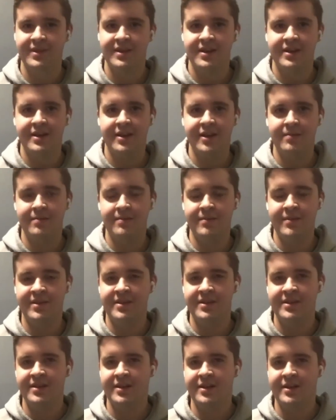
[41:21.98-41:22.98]
um
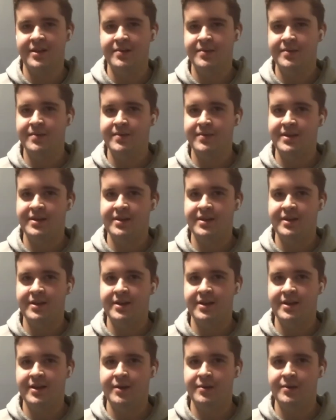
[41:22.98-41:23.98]
um
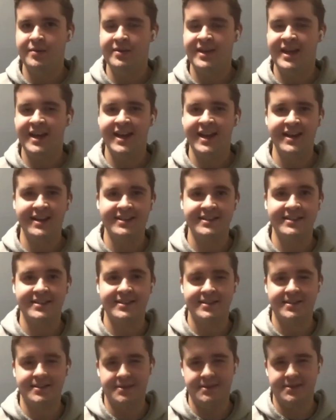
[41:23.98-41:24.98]
um that I
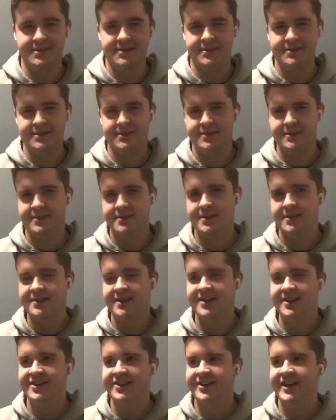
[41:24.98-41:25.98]

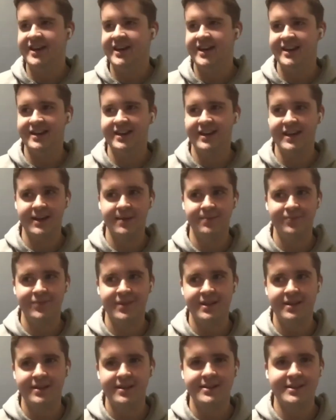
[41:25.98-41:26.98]
stutter and like
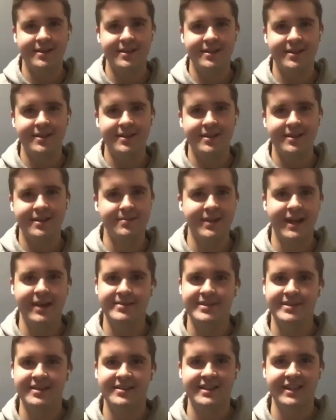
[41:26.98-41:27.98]

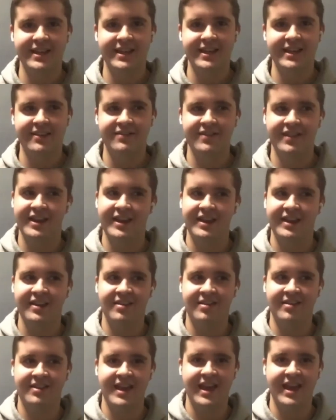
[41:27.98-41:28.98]
sometimes I'll see if like
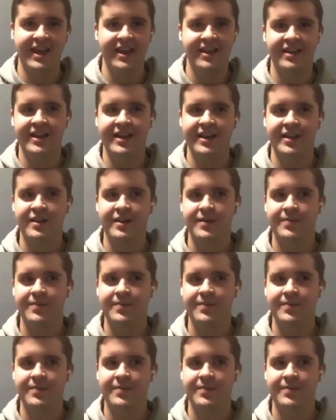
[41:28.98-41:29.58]
they like